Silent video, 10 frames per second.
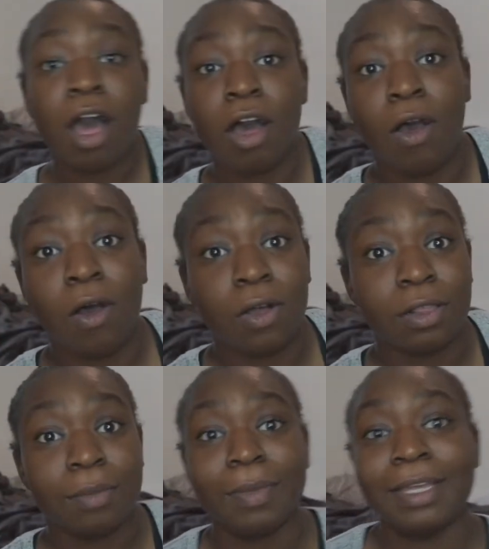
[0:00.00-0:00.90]
haul
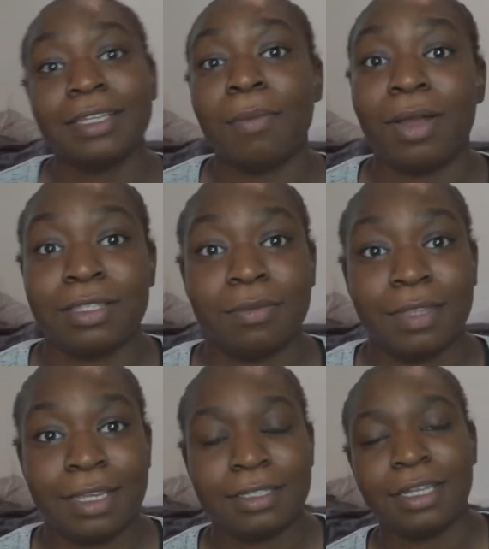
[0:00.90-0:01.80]
because I bought some
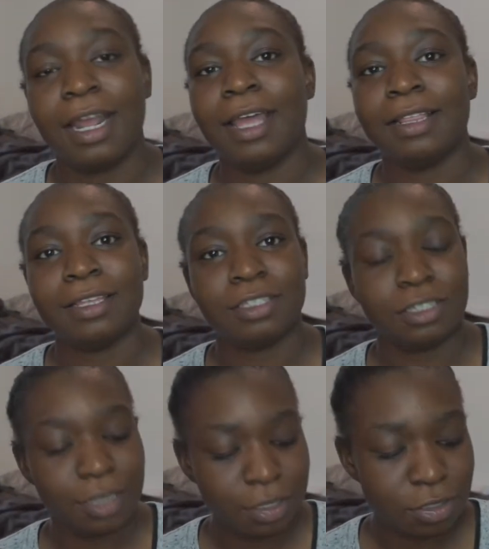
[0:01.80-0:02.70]
things today. Let's
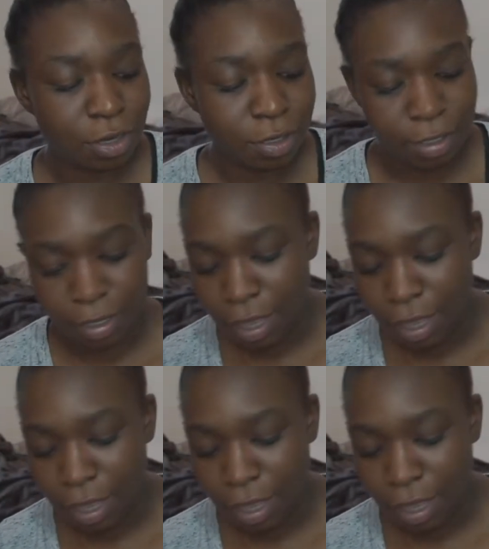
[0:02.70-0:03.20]
get started.